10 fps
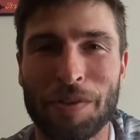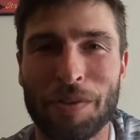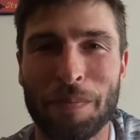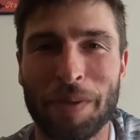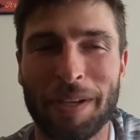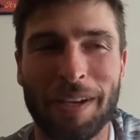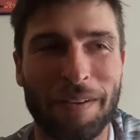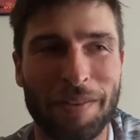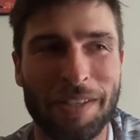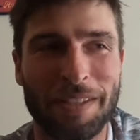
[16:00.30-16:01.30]
So I'm like,
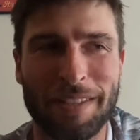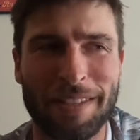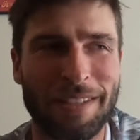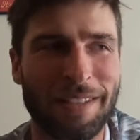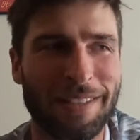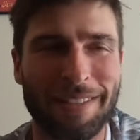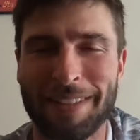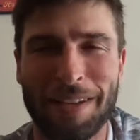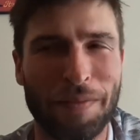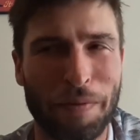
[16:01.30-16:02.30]
obviously,
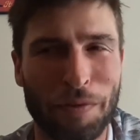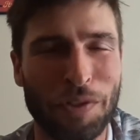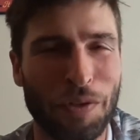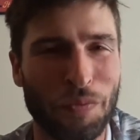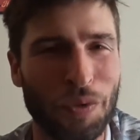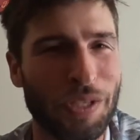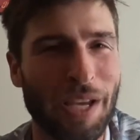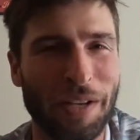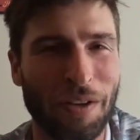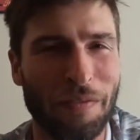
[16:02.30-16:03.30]
at first I was really
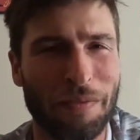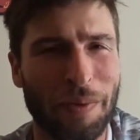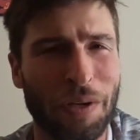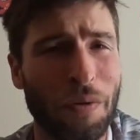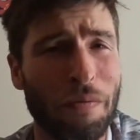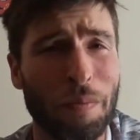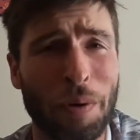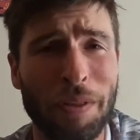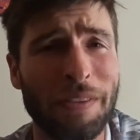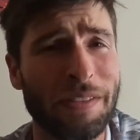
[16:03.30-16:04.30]
ticked off. I'm like, whoever
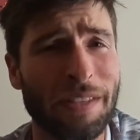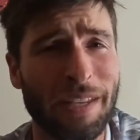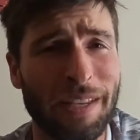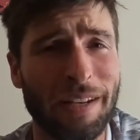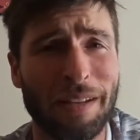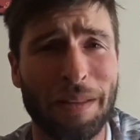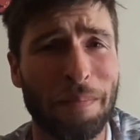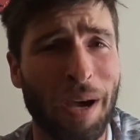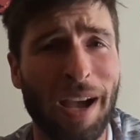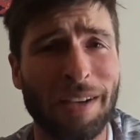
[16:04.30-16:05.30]
put this in the
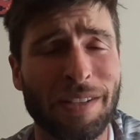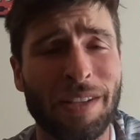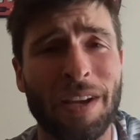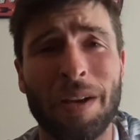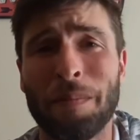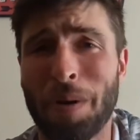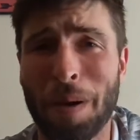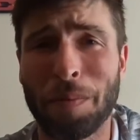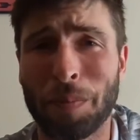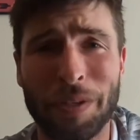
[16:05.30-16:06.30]
box
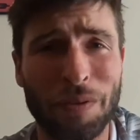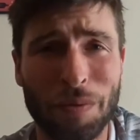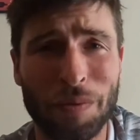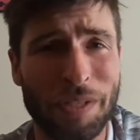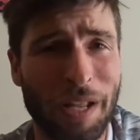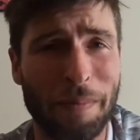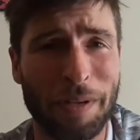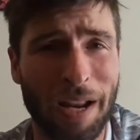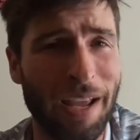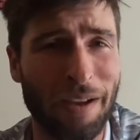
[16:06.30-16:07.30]
probably knew it was snapped
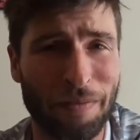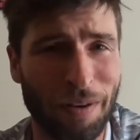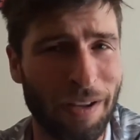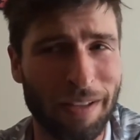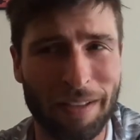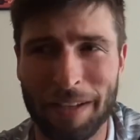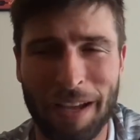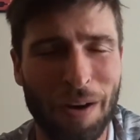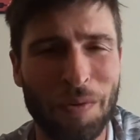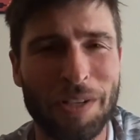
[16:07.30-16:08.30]
in half, right? Like,
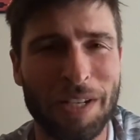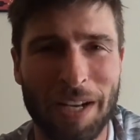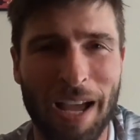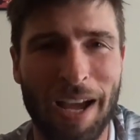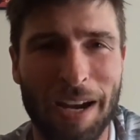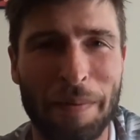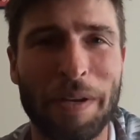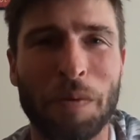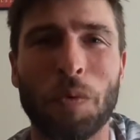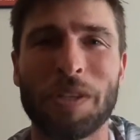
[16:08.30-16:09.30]
how could you not? I
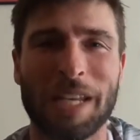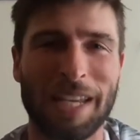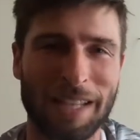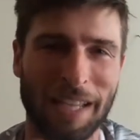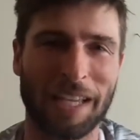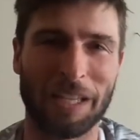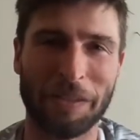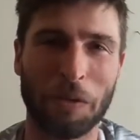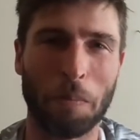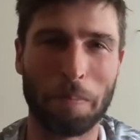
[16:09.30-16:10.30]
mean, it was in like a
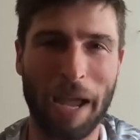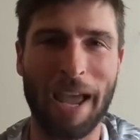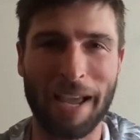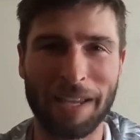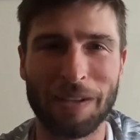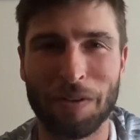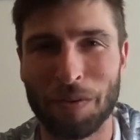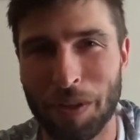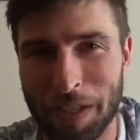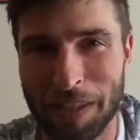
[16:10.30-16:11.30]
little bag, you
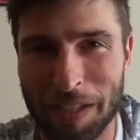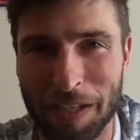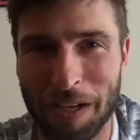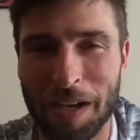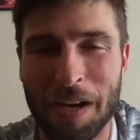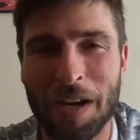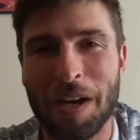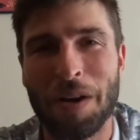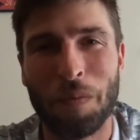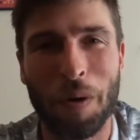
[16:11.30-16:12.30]
know, like the
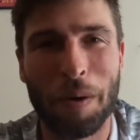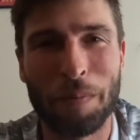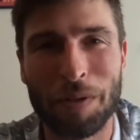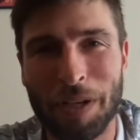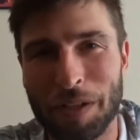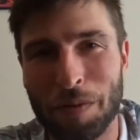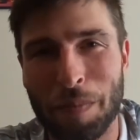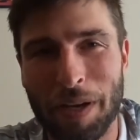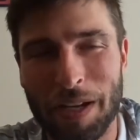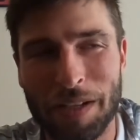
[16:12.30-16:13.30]
rod protector
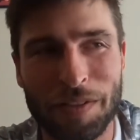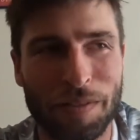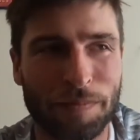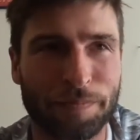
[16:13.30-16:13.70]
bags.